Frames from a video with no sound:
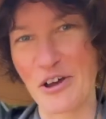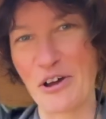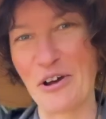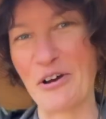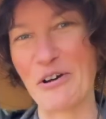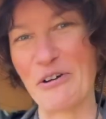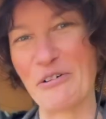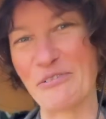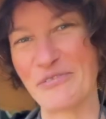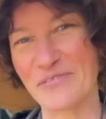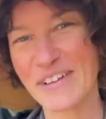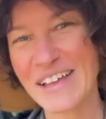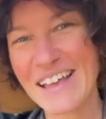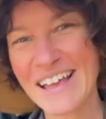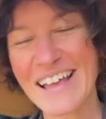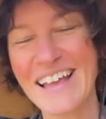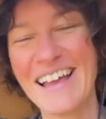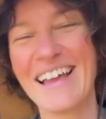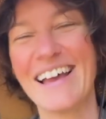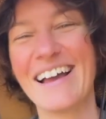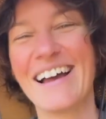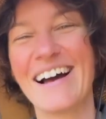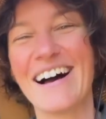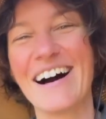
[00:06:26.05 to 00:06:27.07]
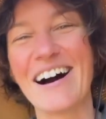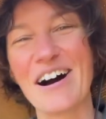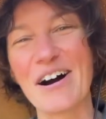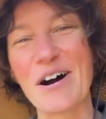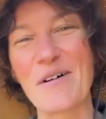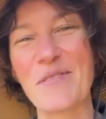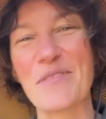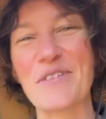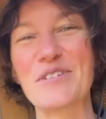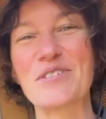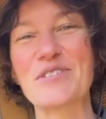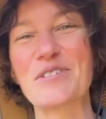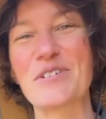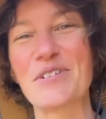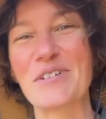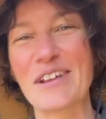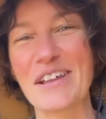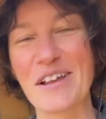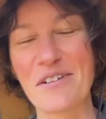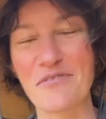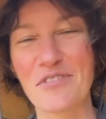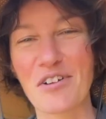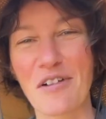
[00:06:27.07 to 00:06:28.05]
of the
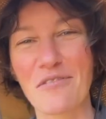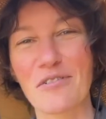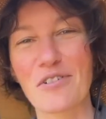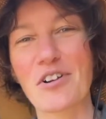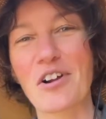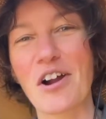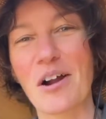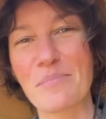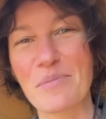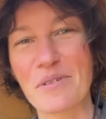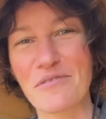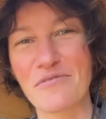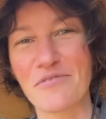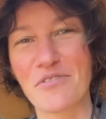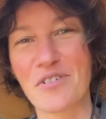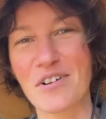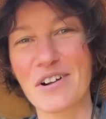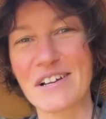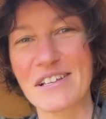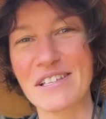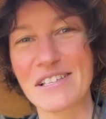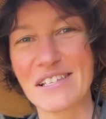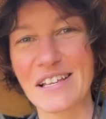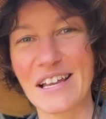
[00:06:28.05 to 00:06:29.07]
journey of cover cropping for us